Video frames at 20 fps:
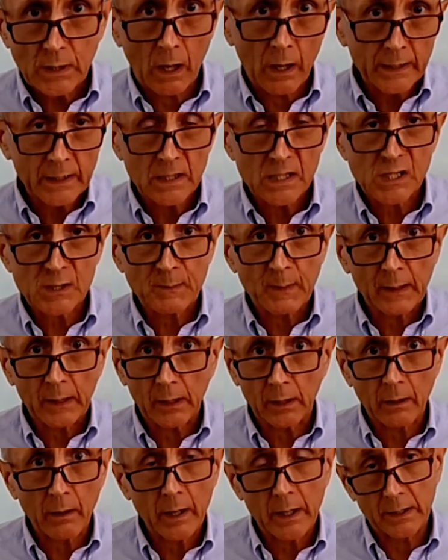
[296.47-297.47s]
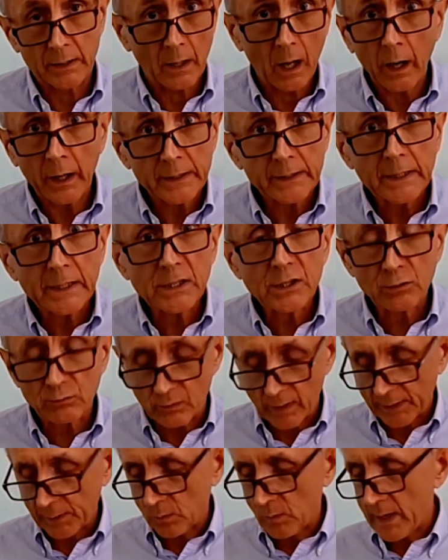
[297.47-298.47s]
I can smell a lion. I need to
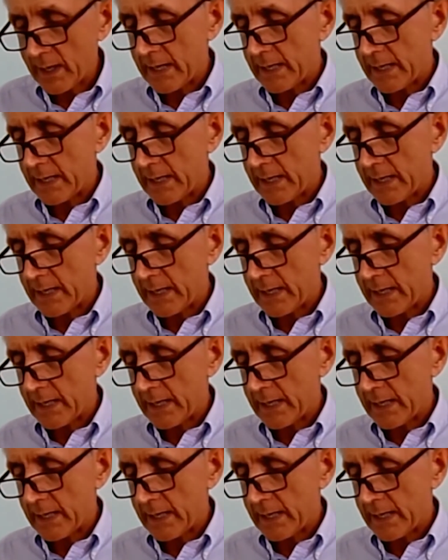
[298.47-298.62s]
run away.